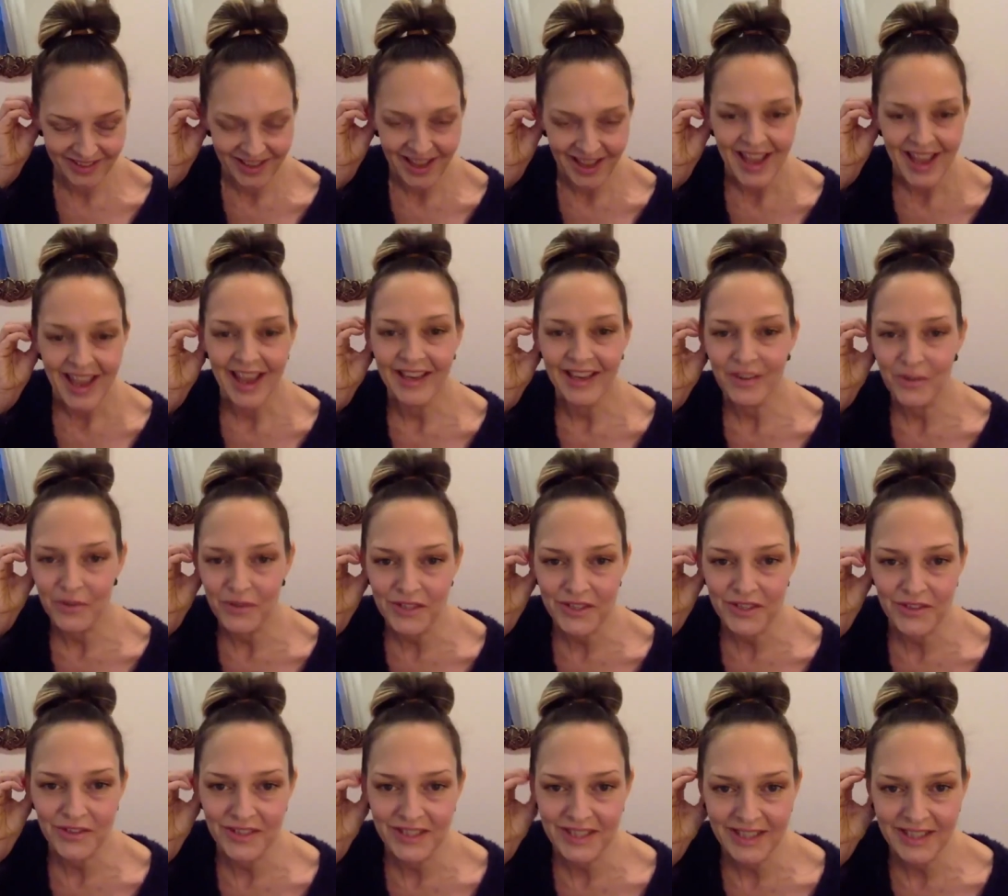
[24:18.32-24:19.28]
And
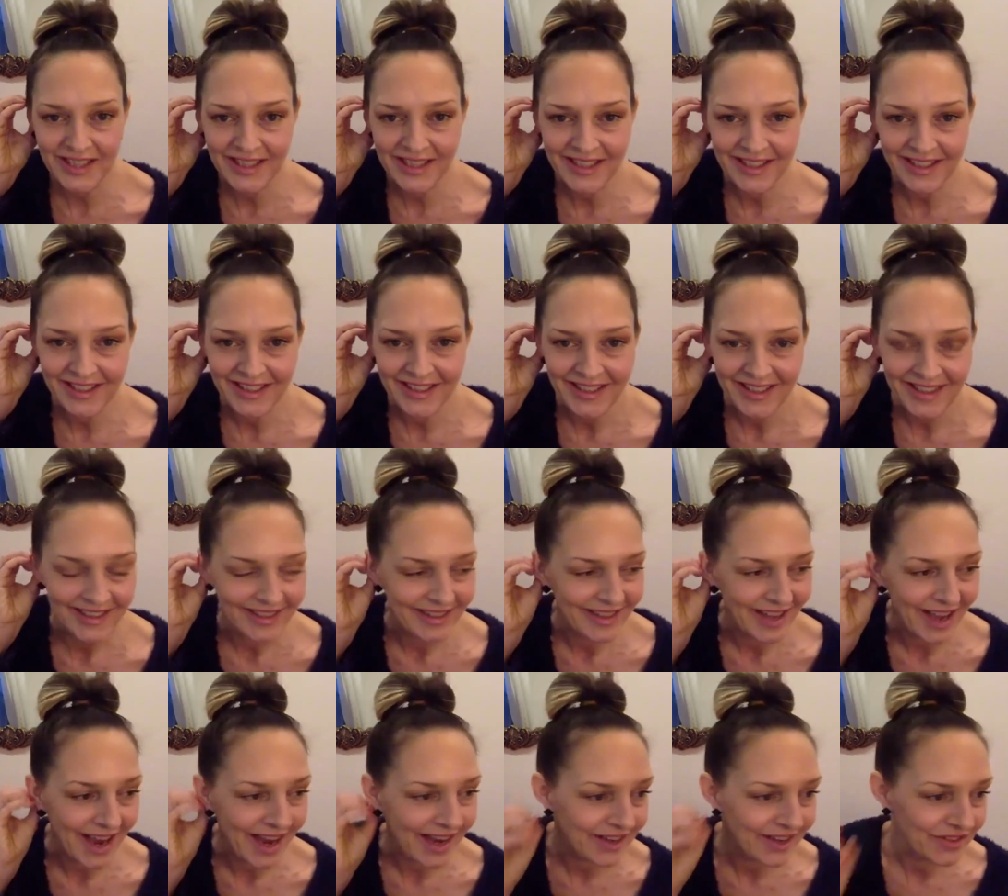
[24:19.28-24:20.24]
also, it's like
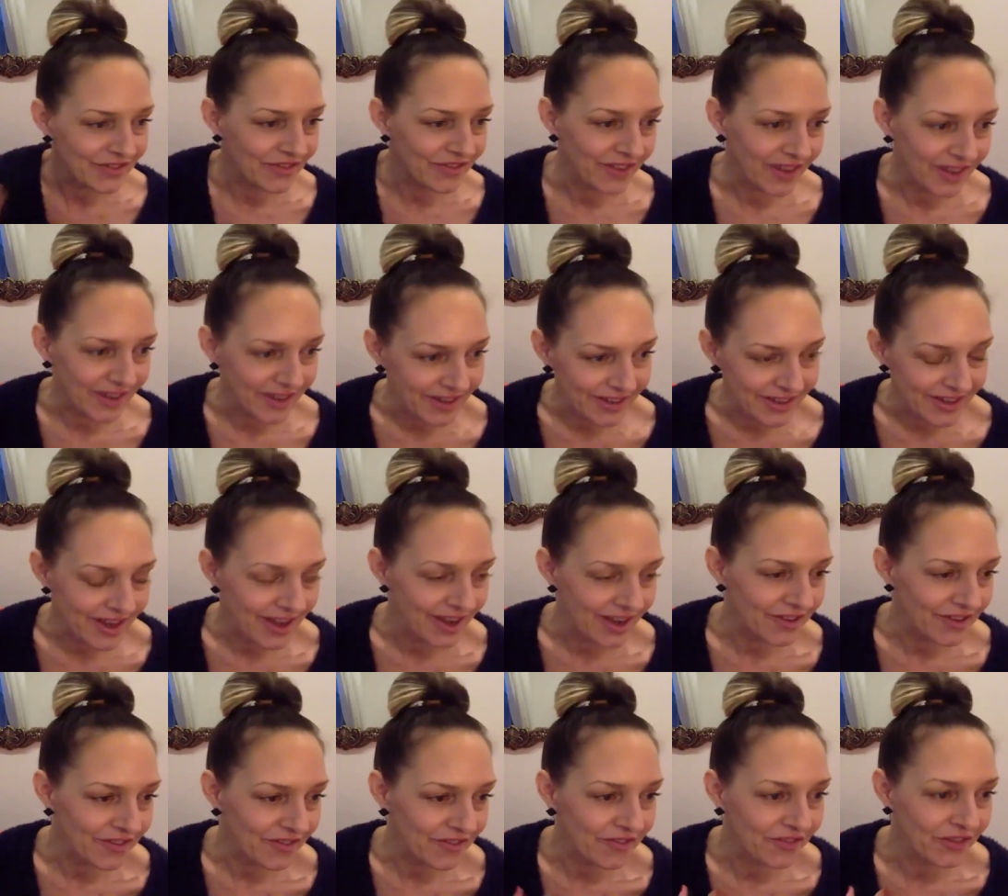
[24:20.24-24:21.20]
the height
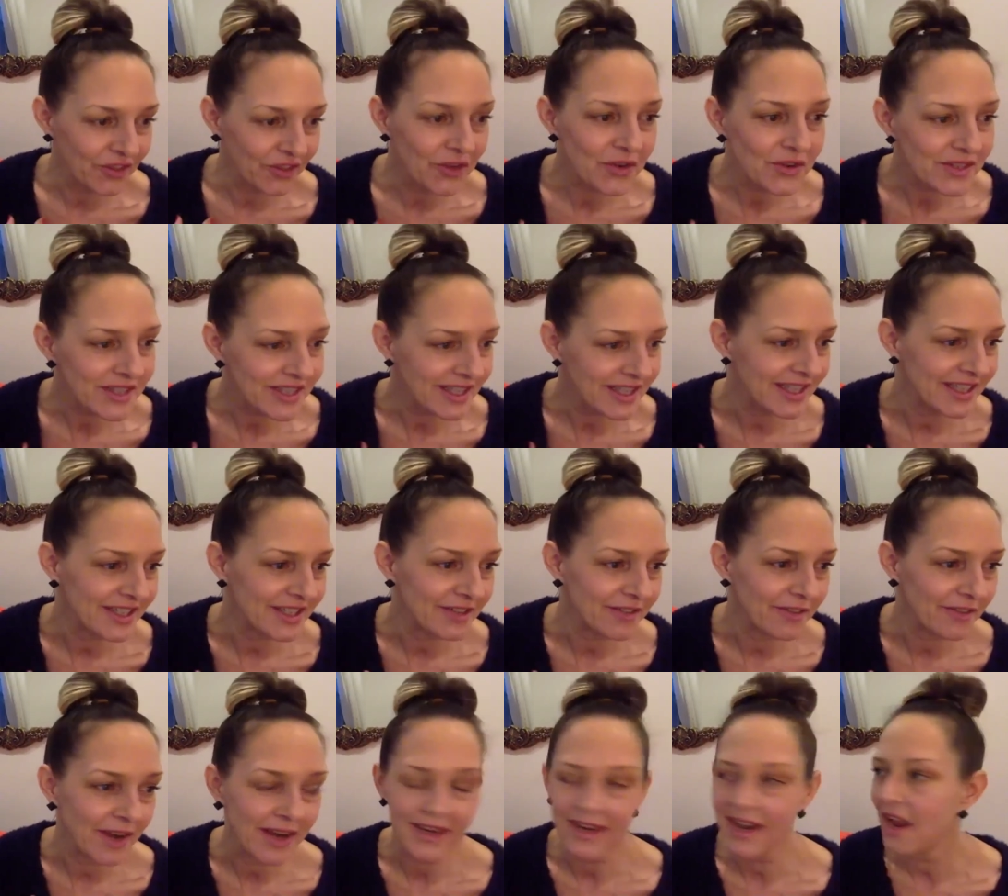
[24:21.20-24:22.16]
of flu season
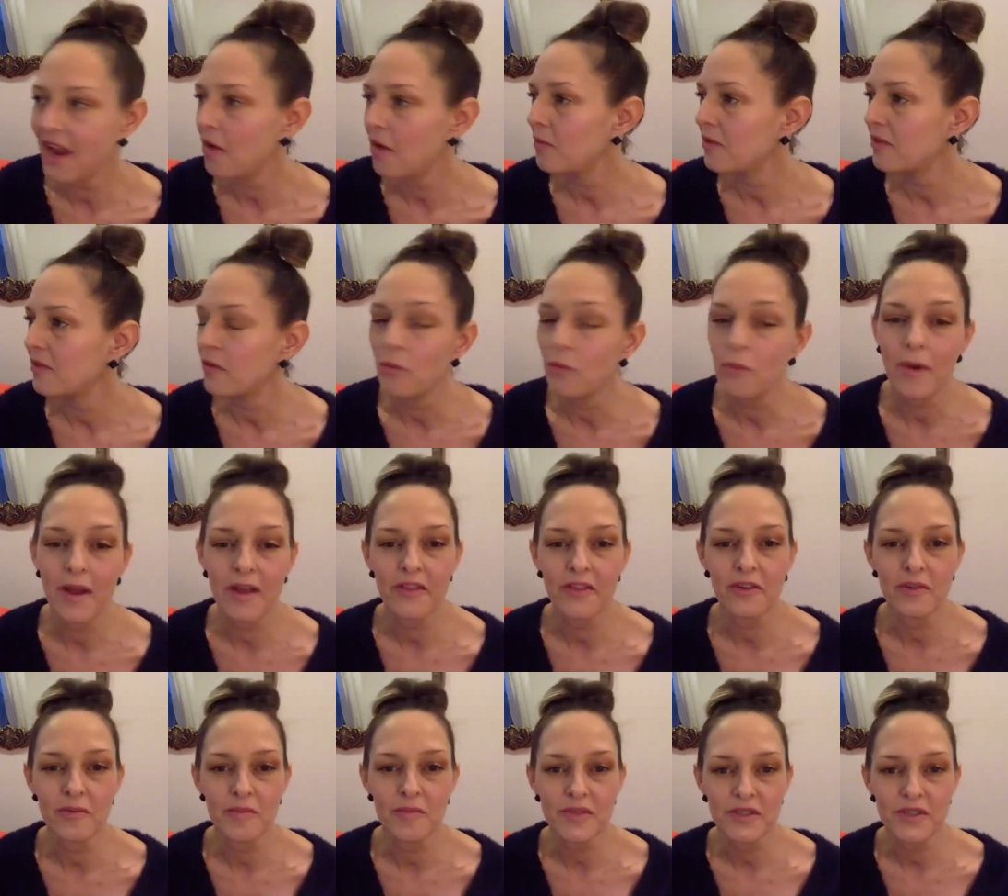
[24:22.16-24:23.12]
right now with the
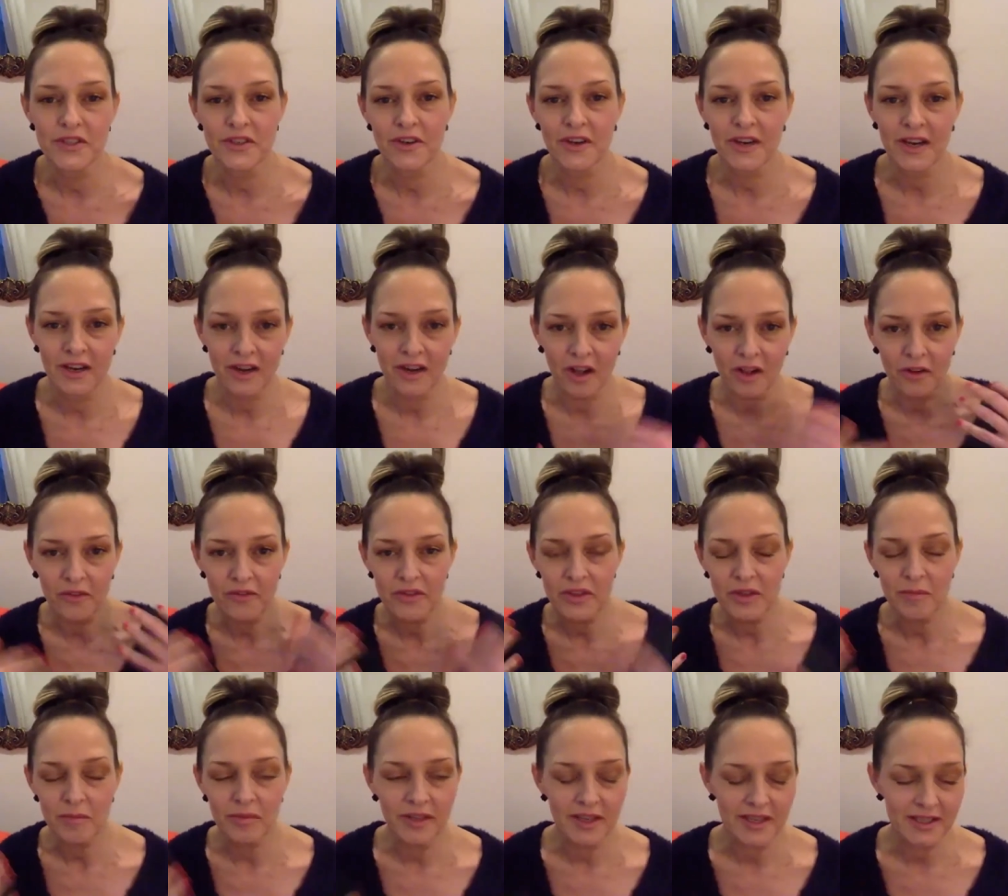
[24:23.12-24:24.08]
weather berserk and all over
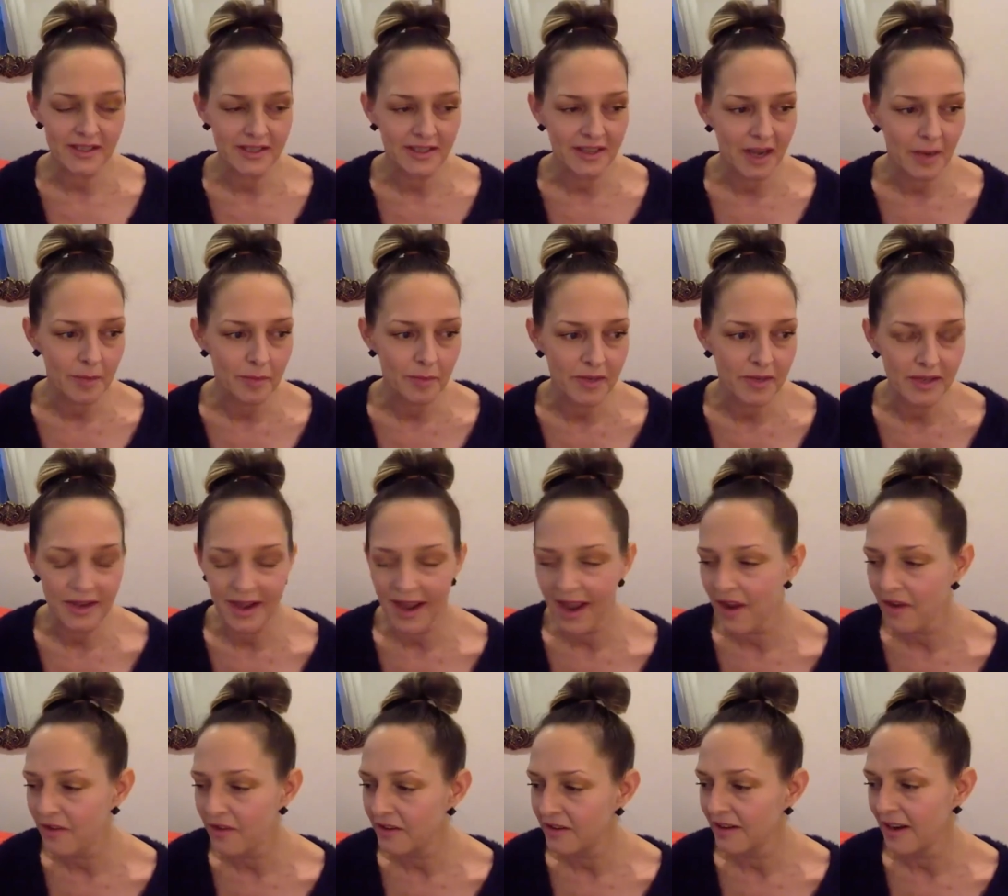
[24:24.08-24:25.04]
the place and up and
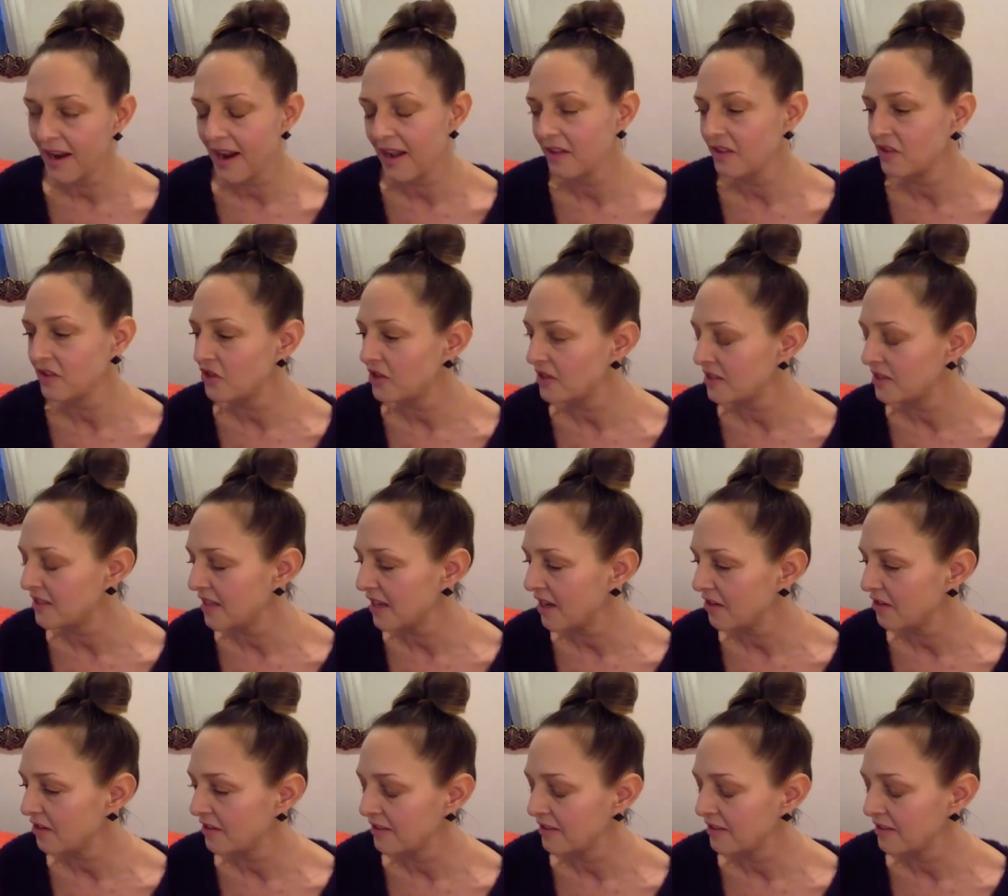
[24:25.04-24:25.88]
down and allergies out.